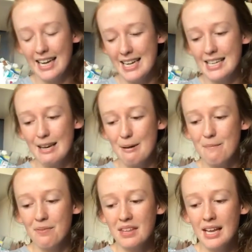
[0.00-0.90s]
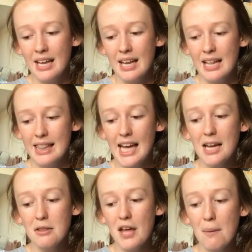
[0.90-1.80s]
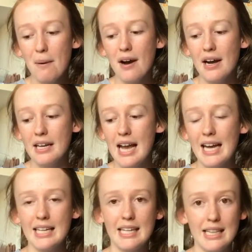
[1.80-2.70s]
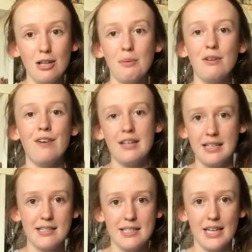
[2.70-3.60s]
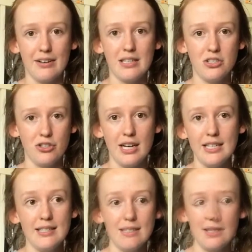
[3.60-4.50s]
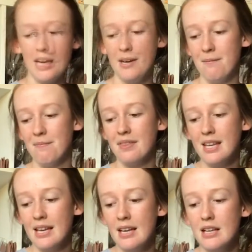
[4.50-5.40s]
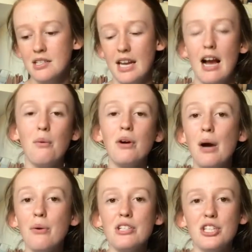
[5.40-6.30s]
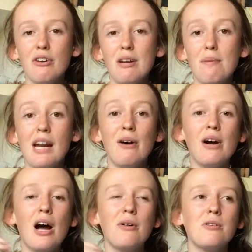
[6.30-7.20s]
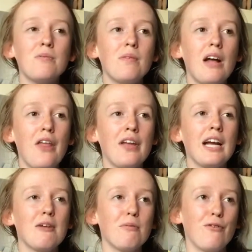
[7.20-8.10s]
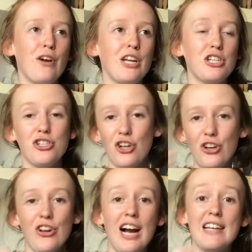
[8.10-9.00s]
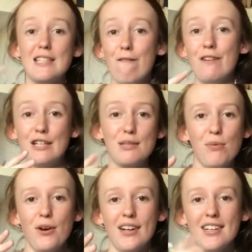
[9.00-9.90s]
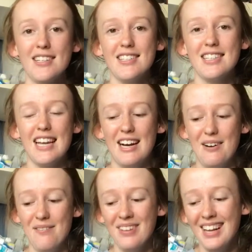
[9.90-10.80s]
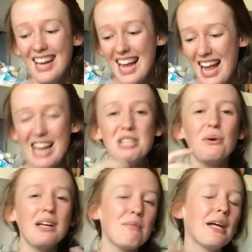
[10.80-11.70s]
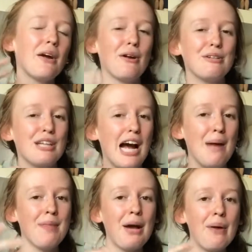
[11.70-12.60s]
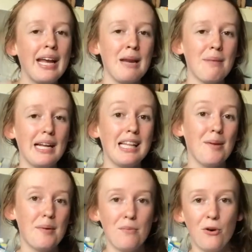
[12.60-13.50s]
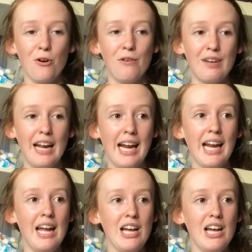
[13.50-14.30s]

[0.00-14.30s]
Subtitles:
and that part added a little bit of unnecessary stress. So yeah, I would do it, but I think I'd prefer to just show you guys the finished products, and do it in my own time. That way it can be a little bit more of a